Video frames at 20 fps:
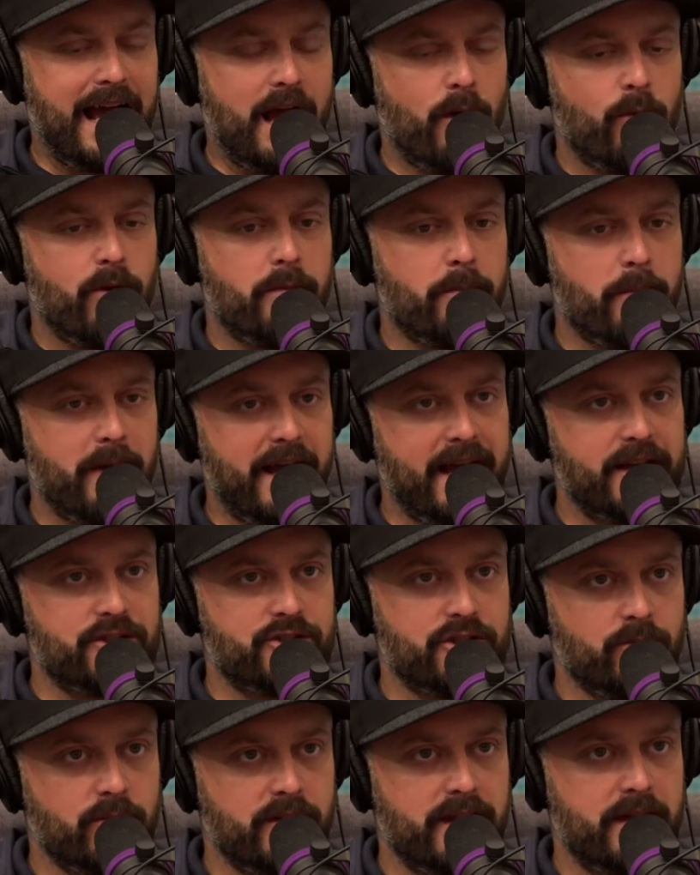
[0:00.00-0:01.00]
I would
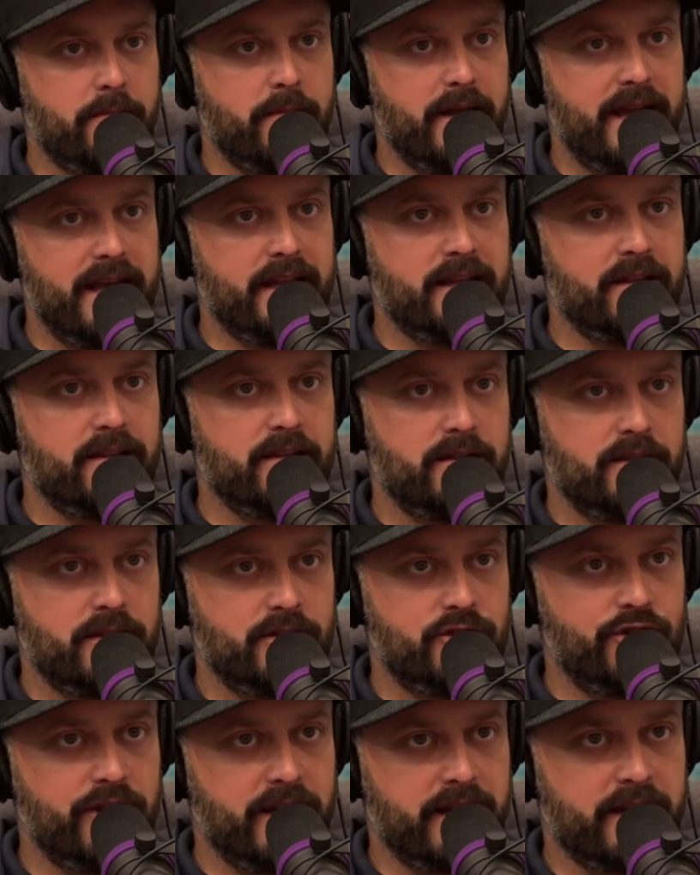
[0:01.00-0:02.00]
imagine when they made it the
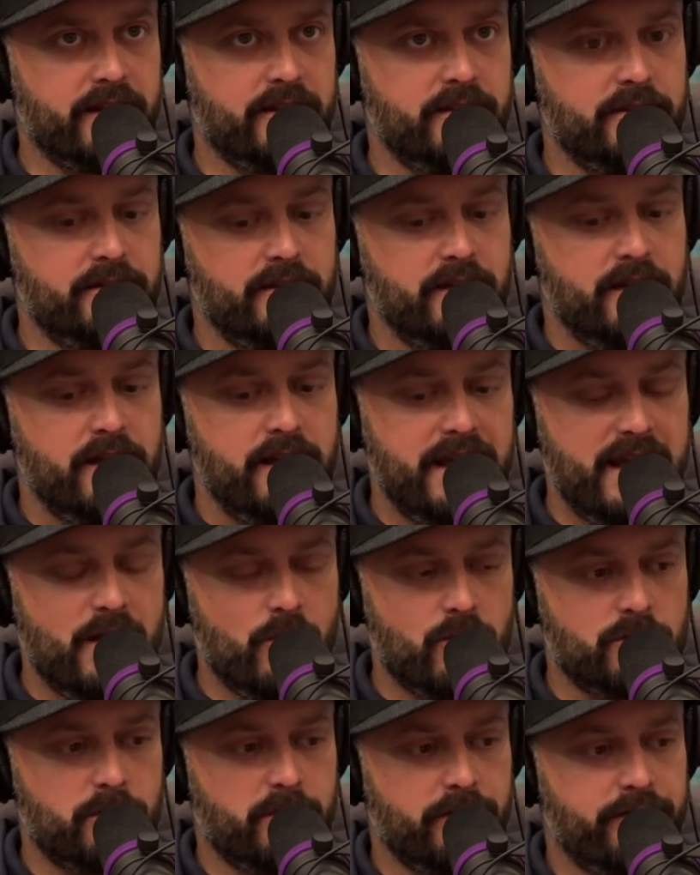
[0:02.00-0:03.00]
chicken, it
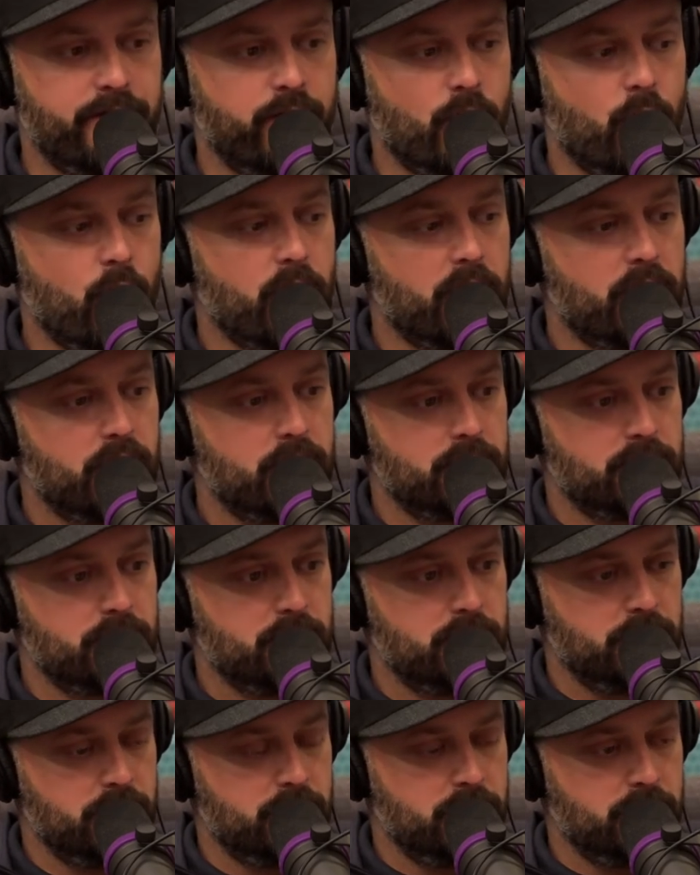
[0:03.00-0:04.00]
was before
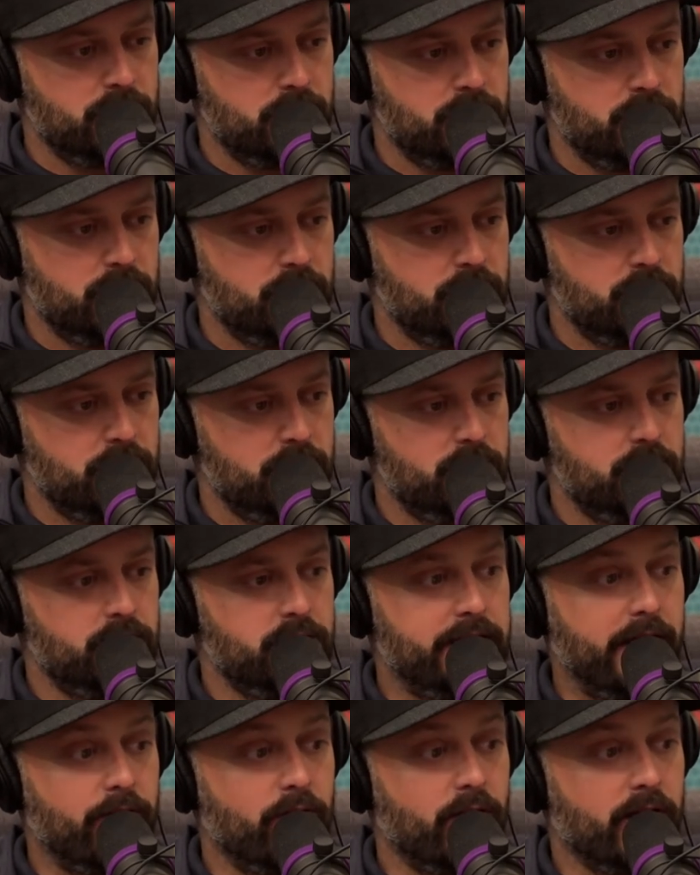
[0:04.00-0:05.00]

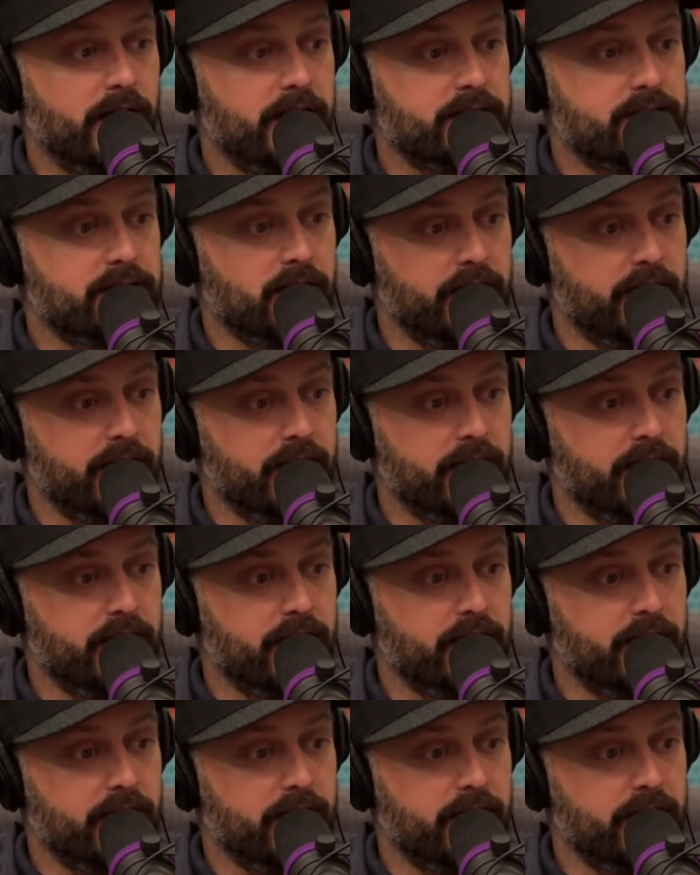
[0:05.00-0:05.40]
they realized